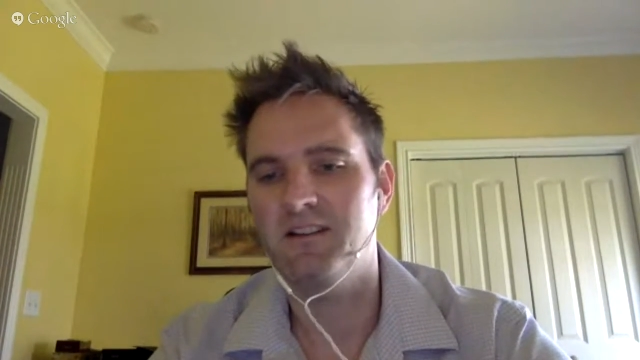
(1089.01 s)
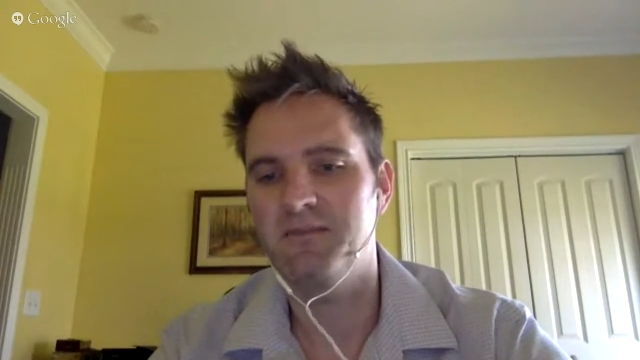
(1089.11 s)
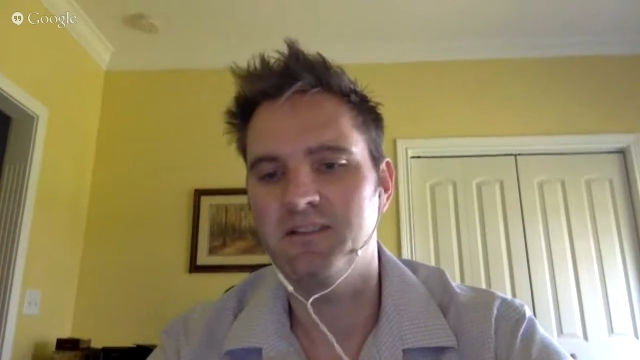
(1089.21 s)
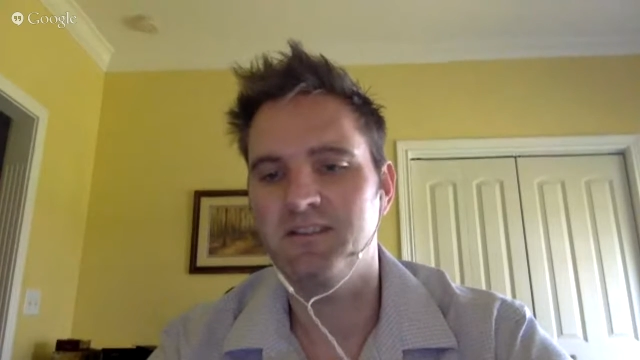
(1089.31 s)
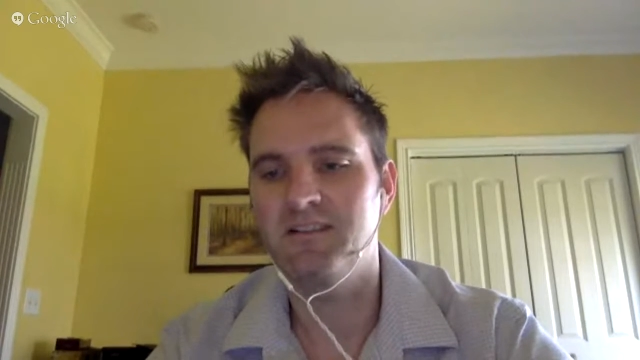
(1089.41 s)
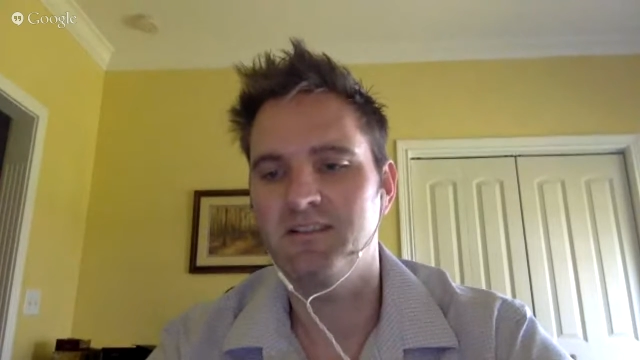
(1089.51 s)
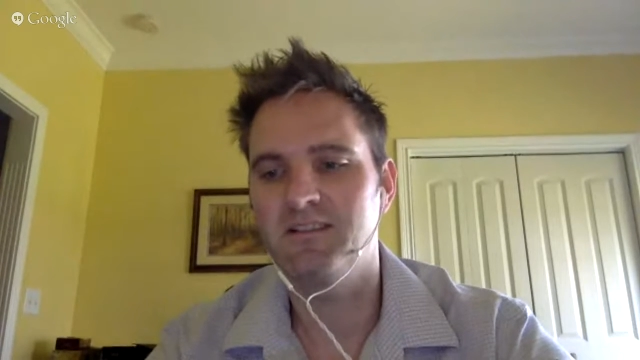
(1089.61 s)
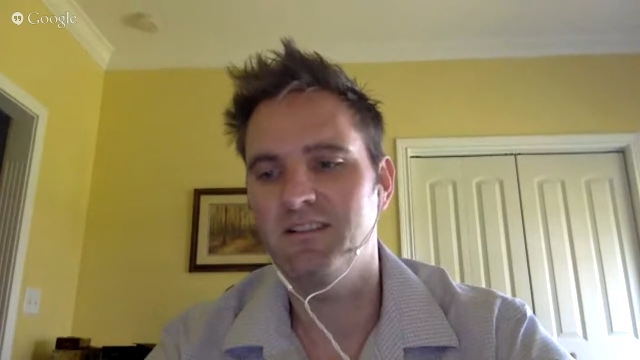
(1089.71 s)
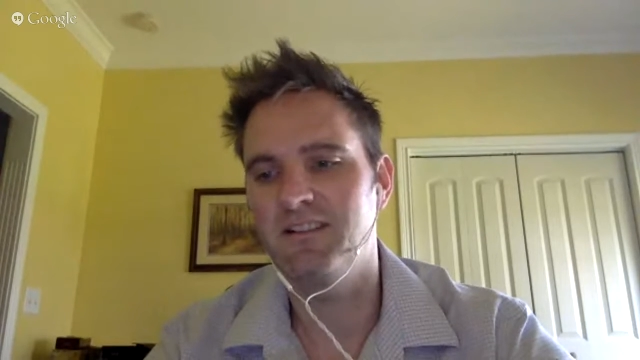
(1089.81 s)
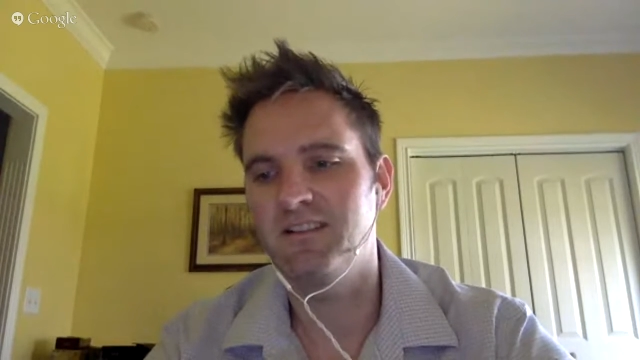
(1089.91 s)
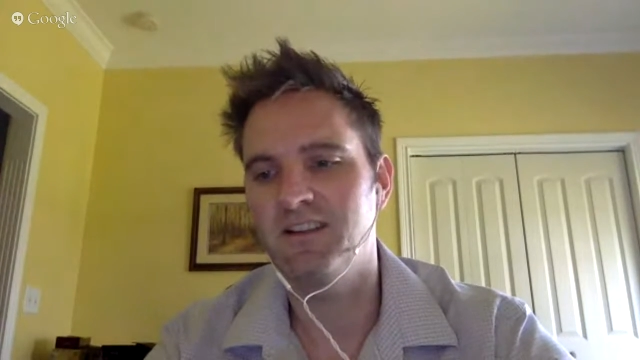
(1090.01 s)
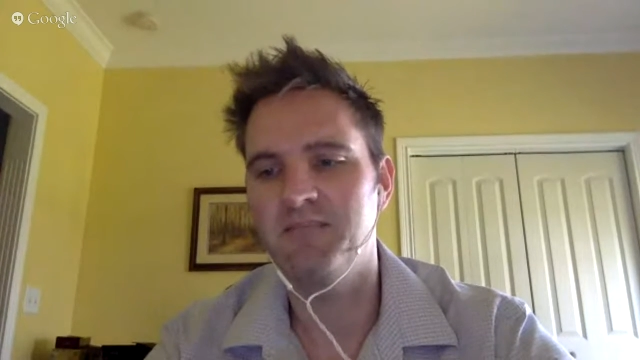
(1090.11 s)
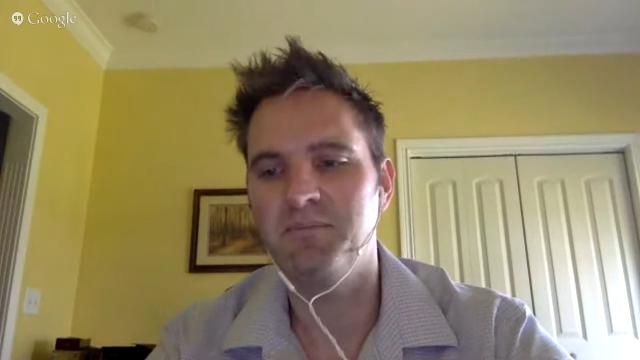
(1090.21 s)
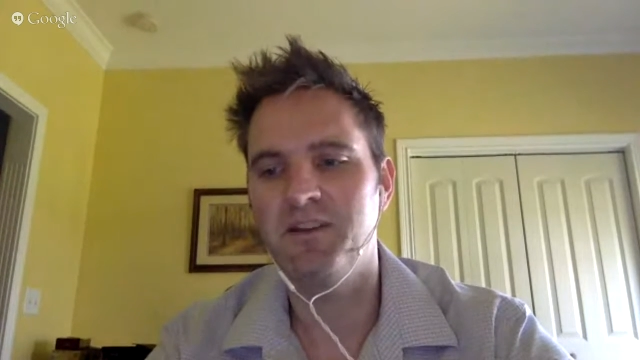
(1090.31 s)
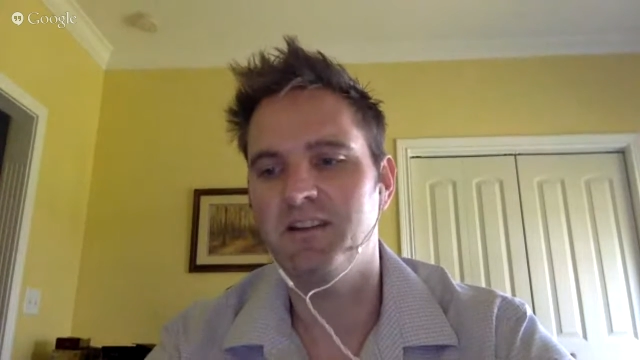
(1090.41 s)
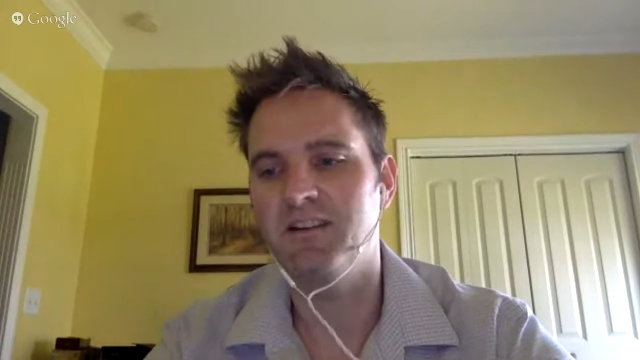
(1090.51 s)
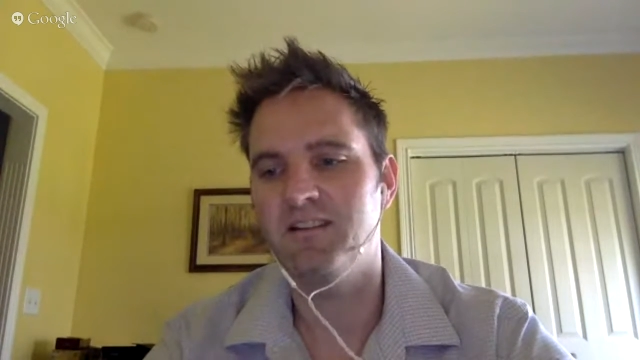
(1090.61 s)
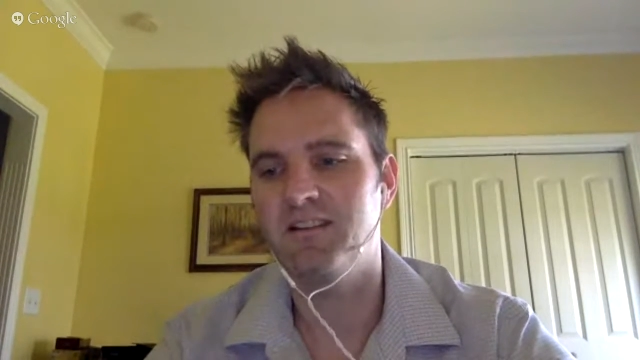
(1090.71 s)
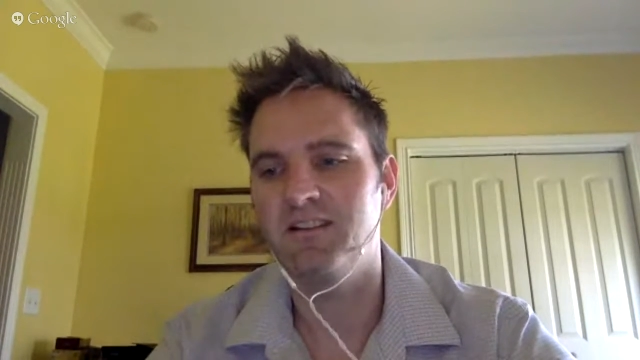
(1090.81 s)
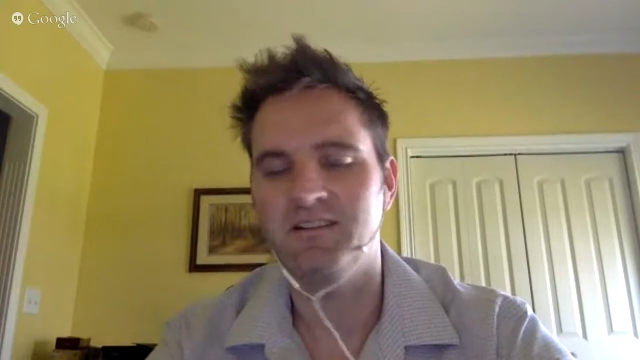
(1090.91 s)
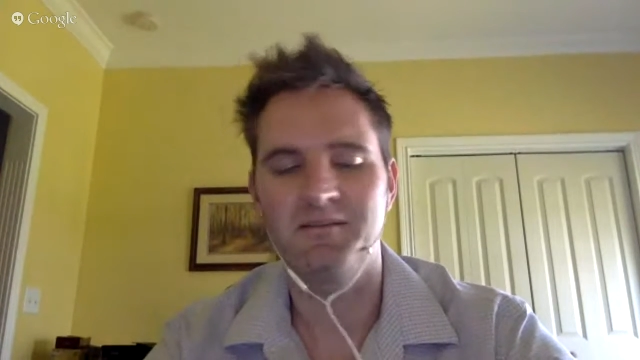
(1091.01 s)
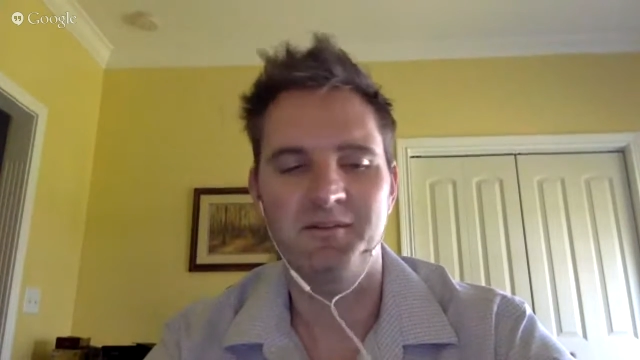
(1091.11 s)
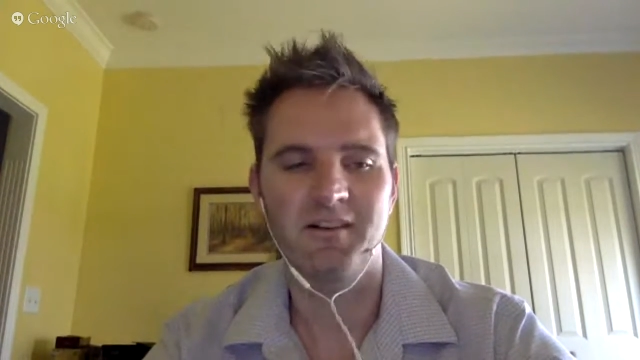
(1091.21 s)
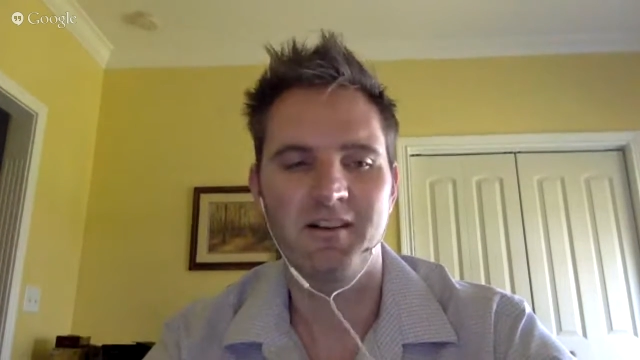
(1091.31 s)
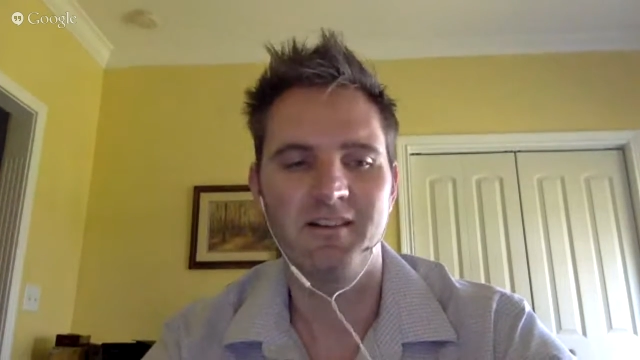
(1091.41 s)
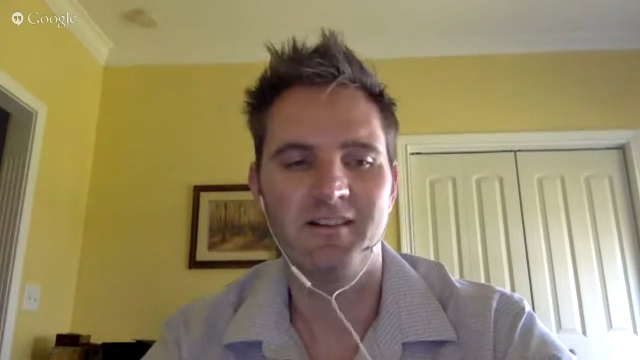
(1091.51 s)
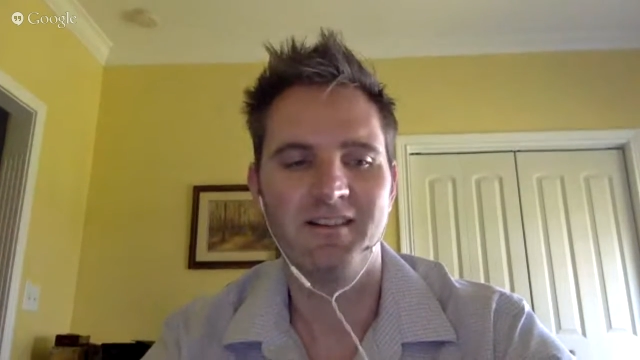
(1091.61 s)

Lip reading: I'm just gonna, I can ping another system, great.